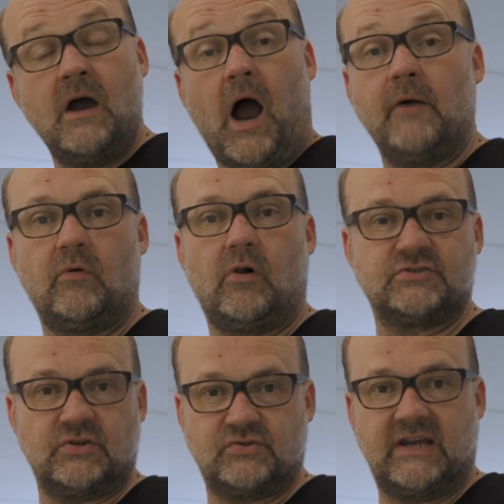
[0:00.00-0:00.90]
I will
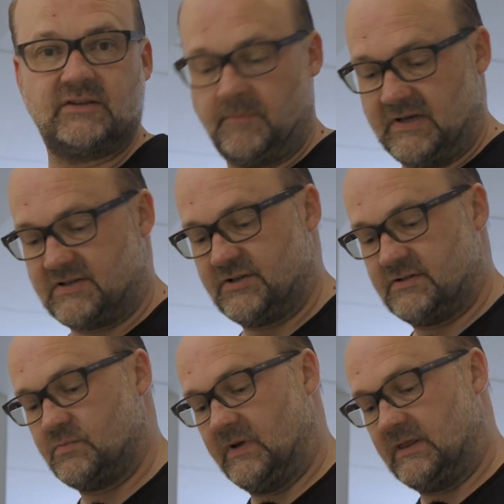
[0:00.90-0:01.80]
also take the
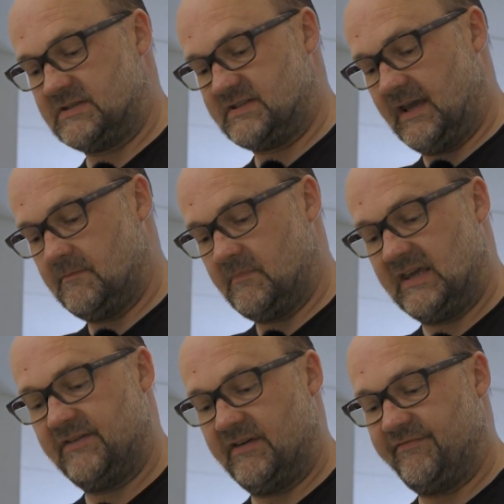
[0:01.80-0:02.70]
pictures with the same
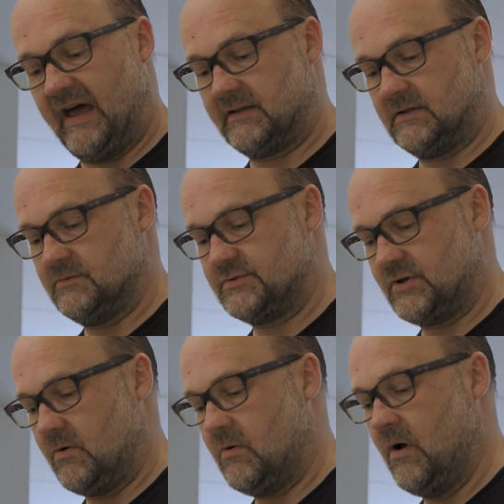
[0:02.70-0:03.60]
EV value
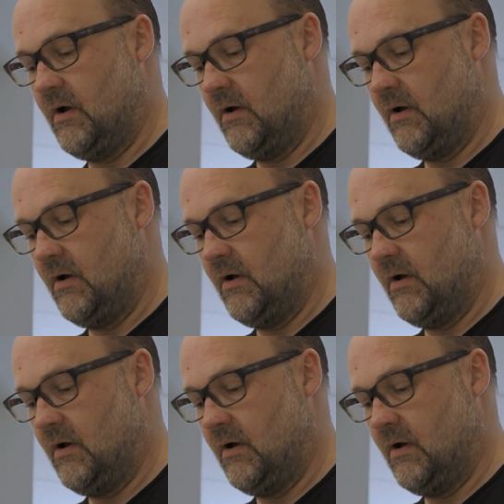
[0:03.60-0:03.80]
so